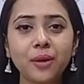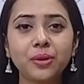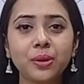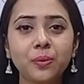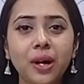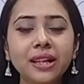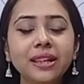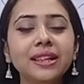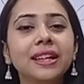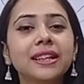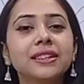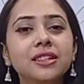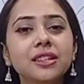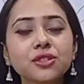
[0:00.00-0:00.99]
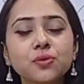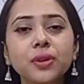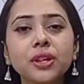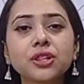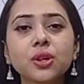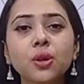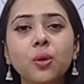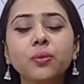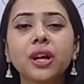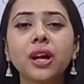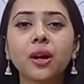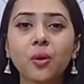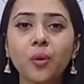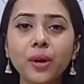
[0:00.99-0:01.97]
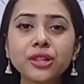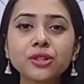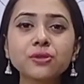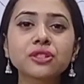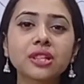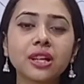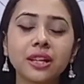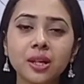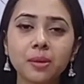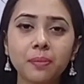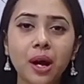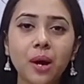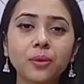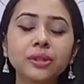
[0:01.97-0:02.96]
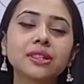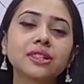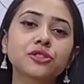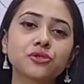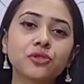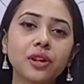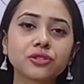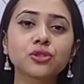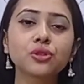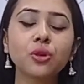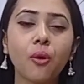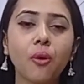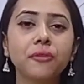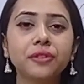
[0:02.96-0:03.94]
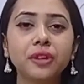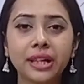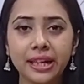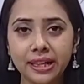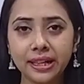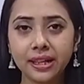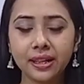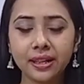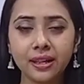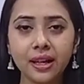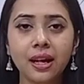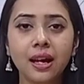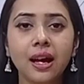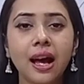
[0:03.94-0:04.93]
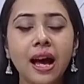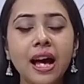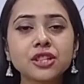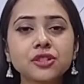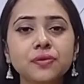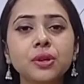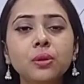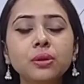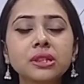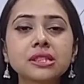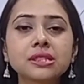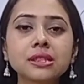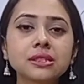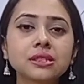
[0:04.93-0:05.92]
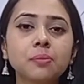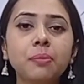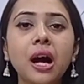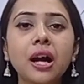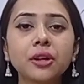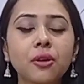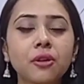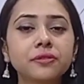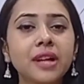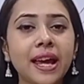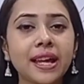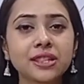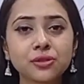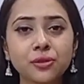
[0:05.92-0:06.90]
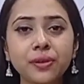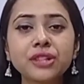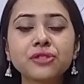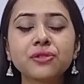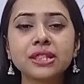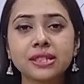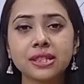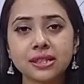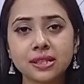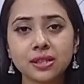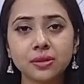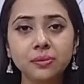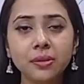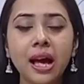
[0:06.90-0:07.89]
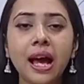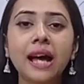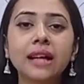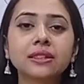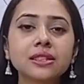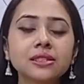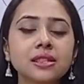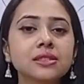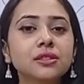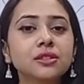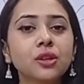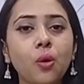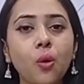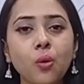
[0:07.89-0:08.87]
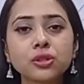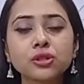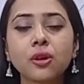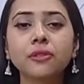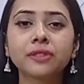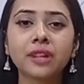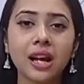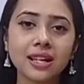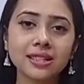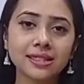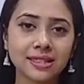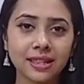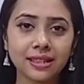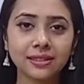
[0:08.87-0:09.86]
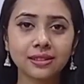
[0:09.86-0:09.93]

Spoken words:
everyone. In this video we are going to study about the structure of a kidney. As we know, this is the part of the excretory system and this is in the course of class 10.